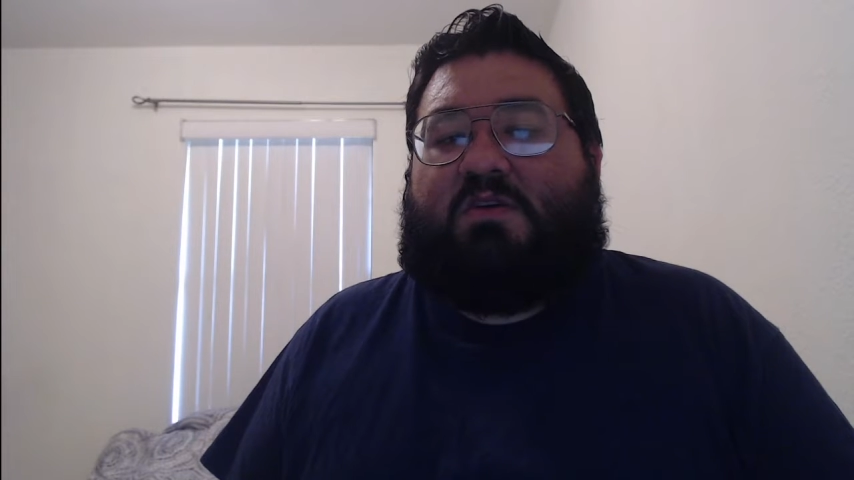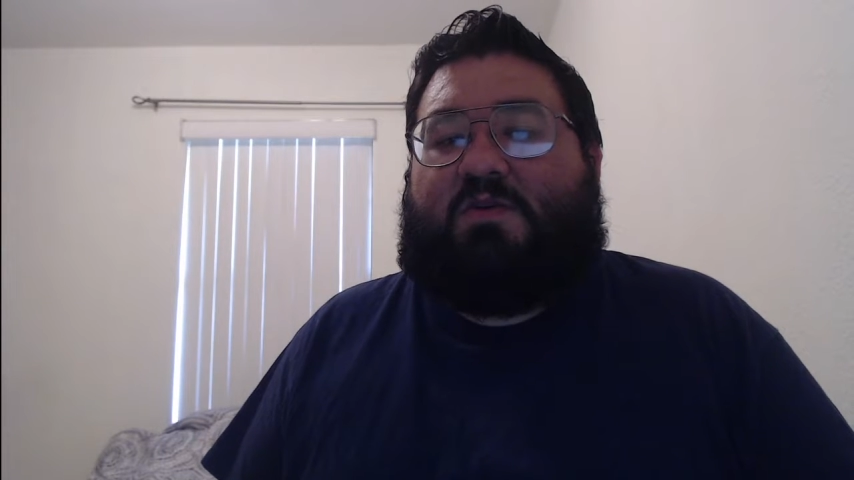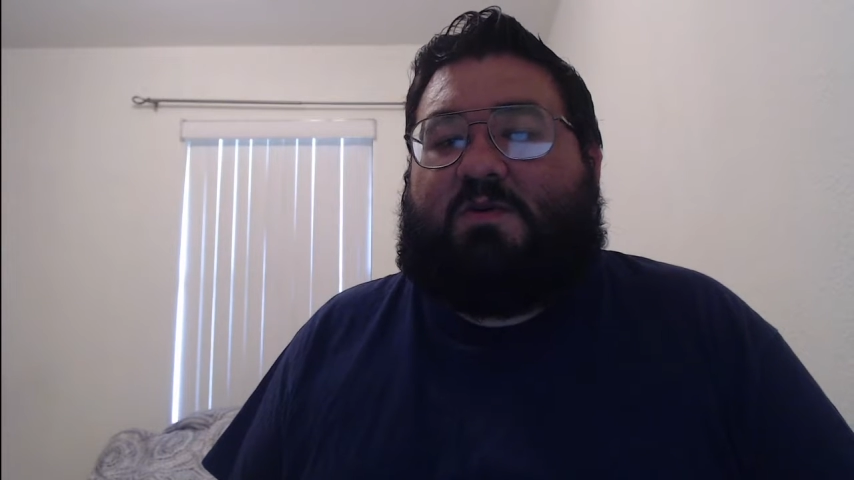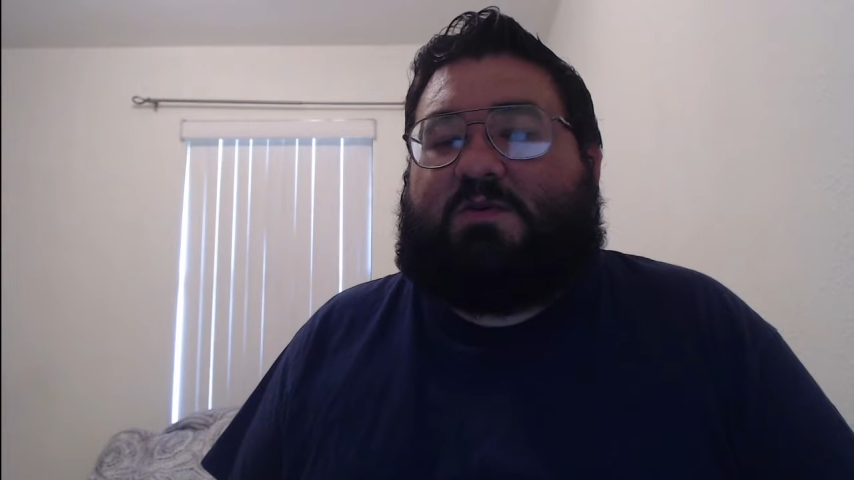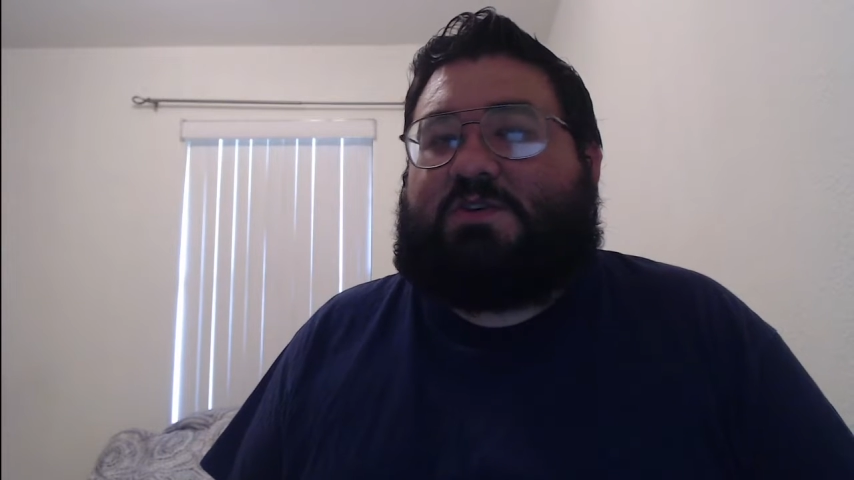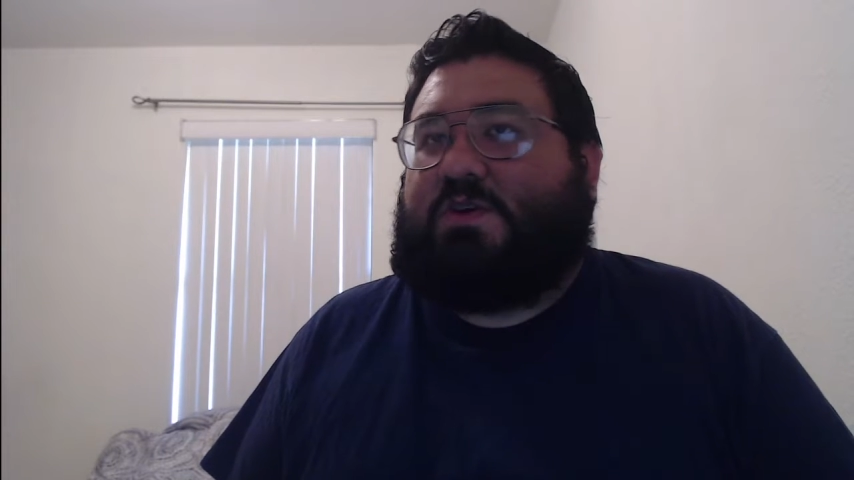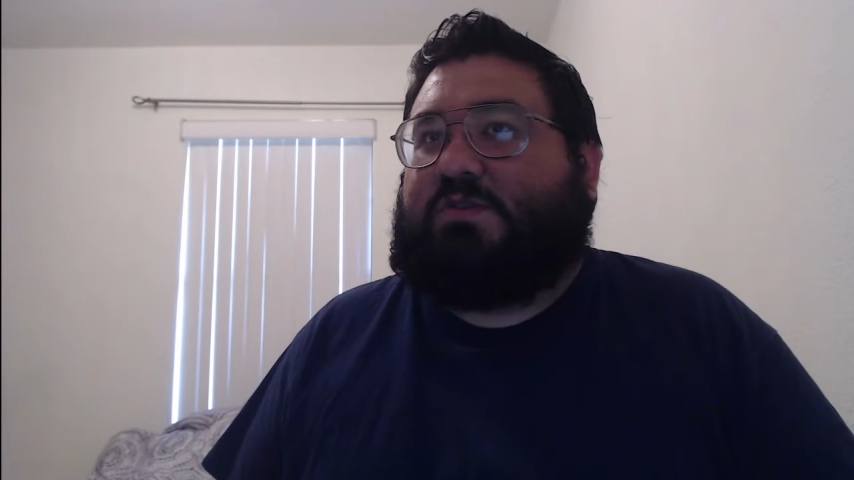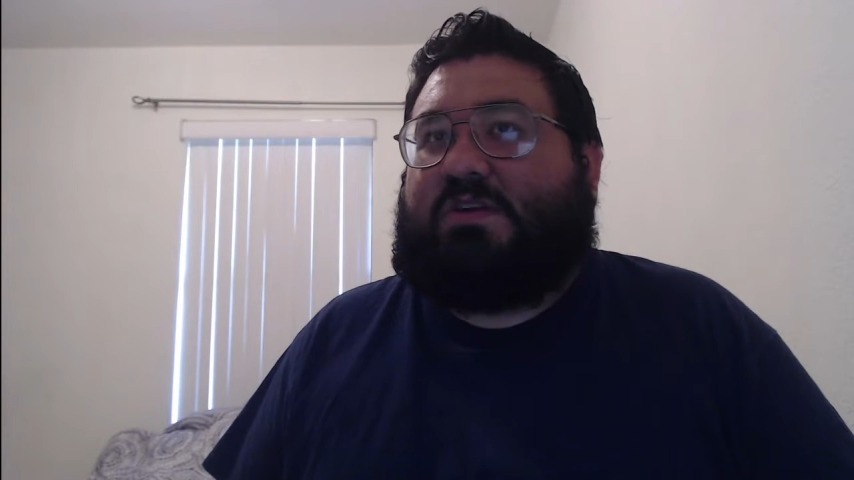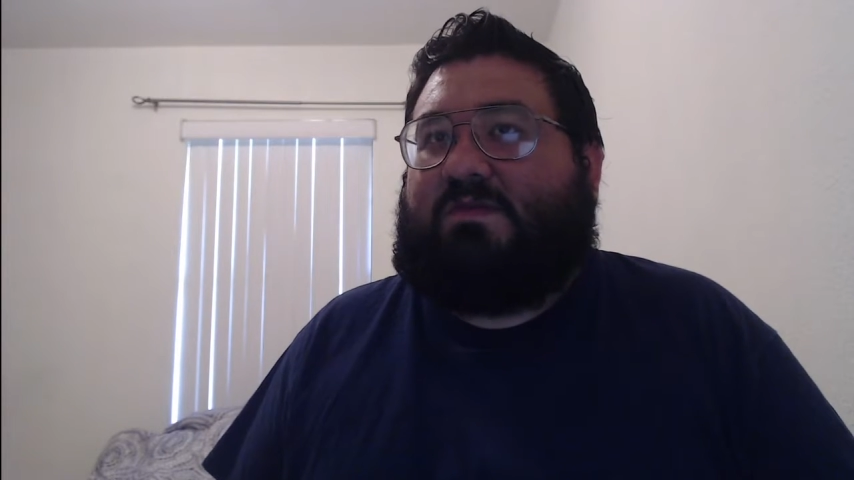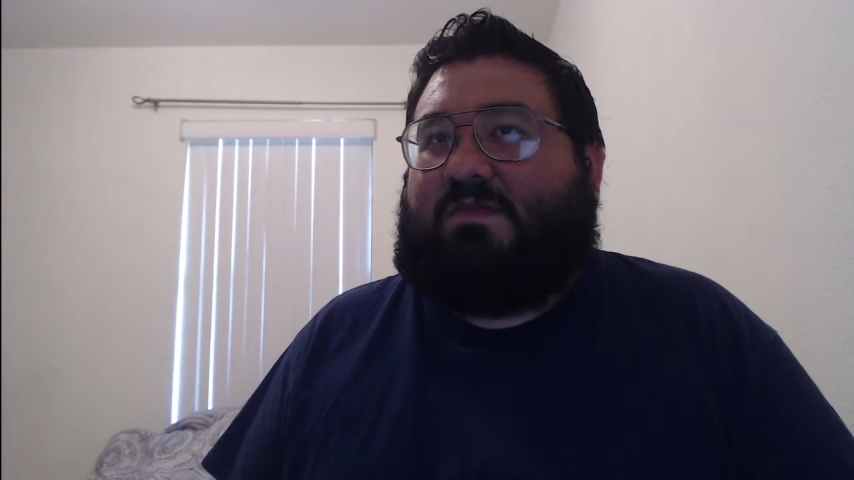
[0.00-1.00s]
who
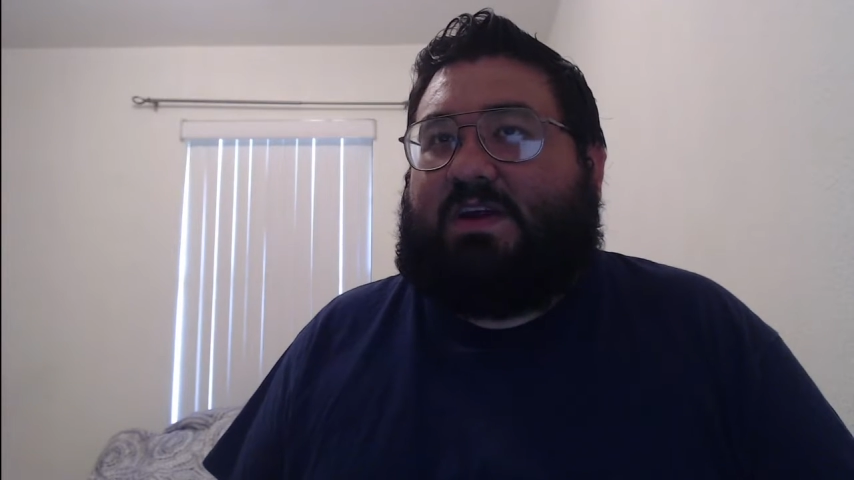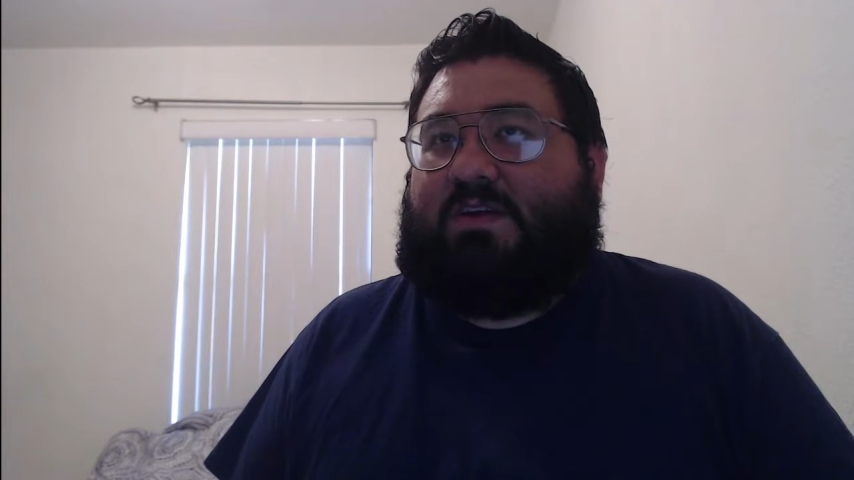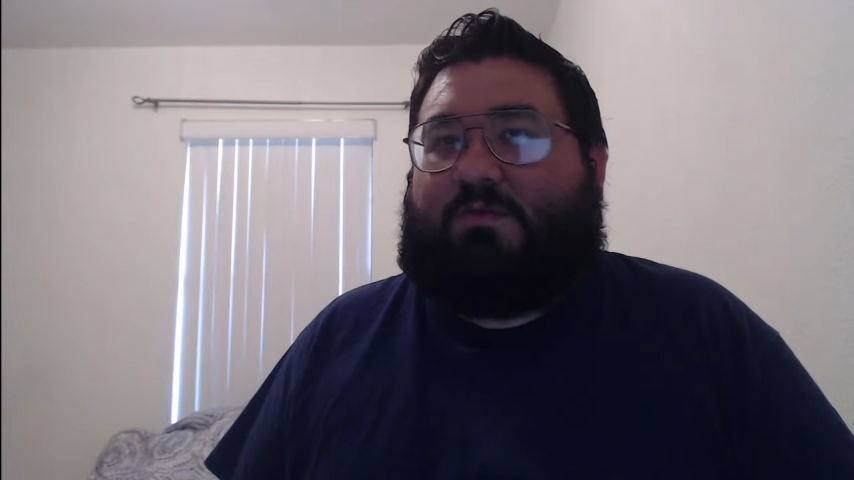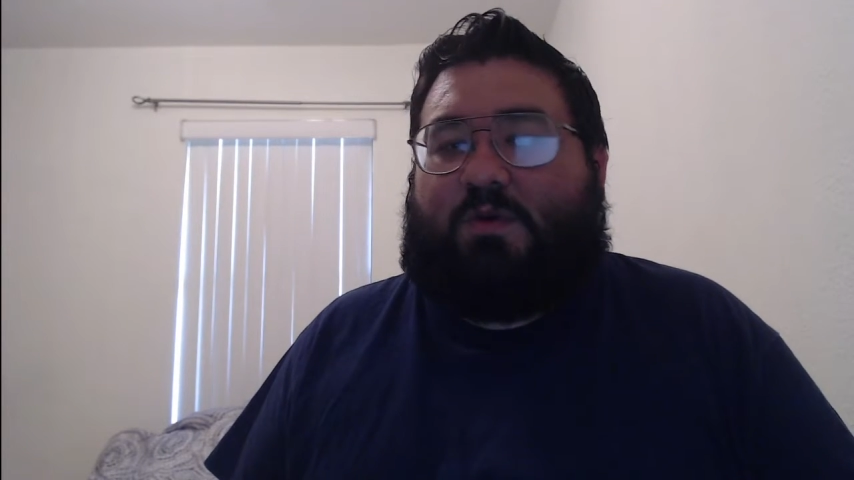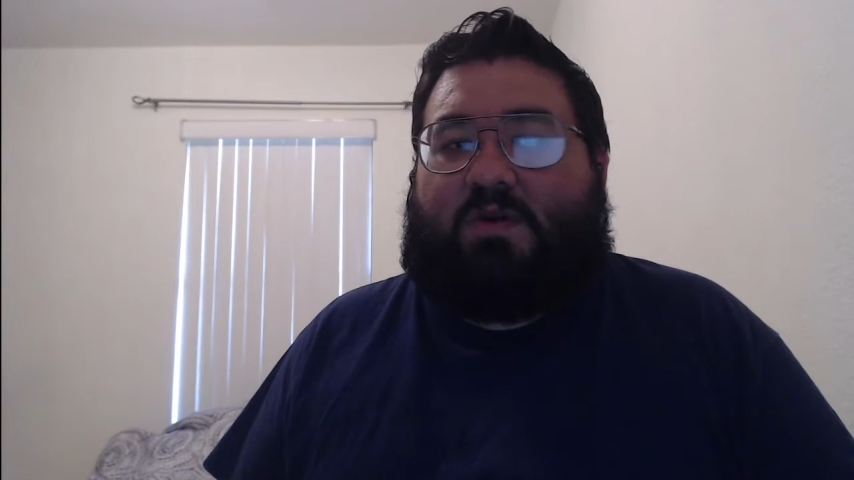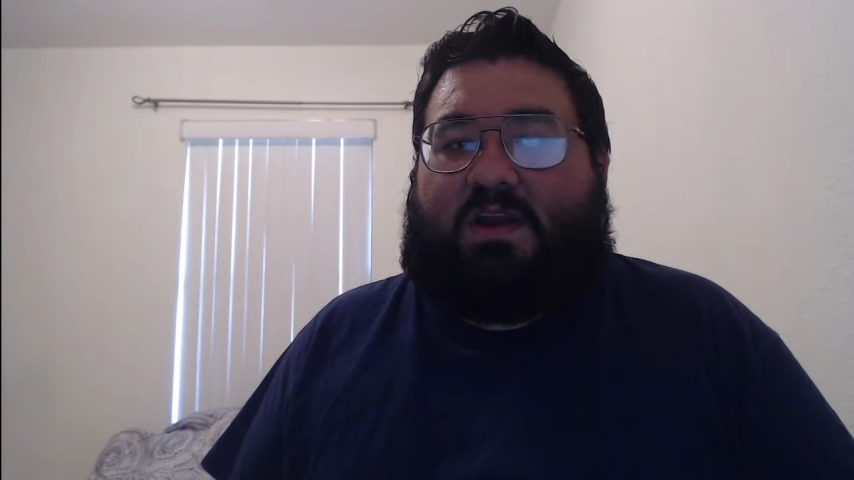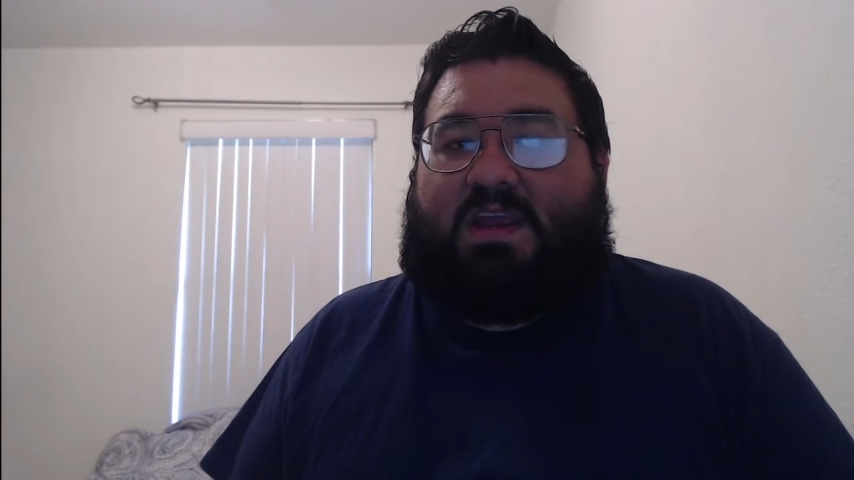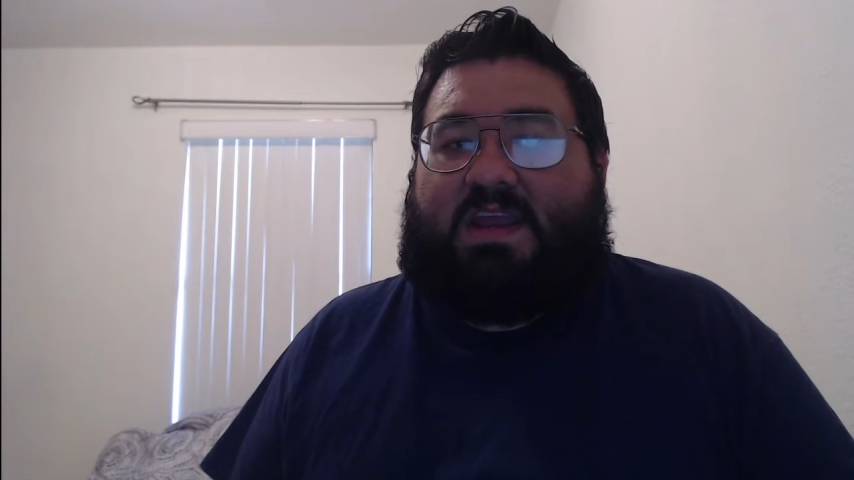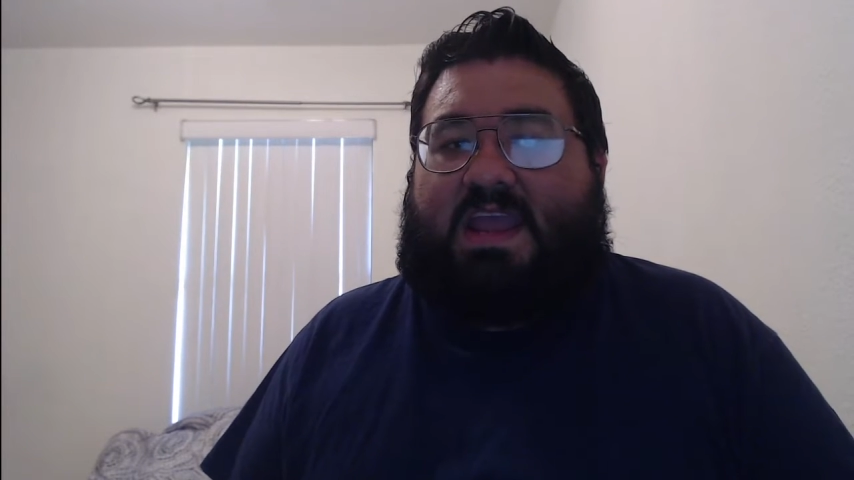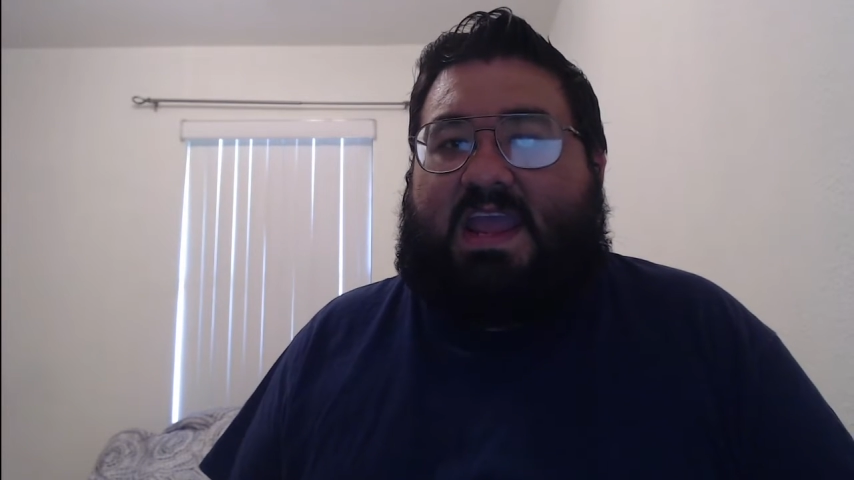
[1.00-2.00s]
shows up very rudely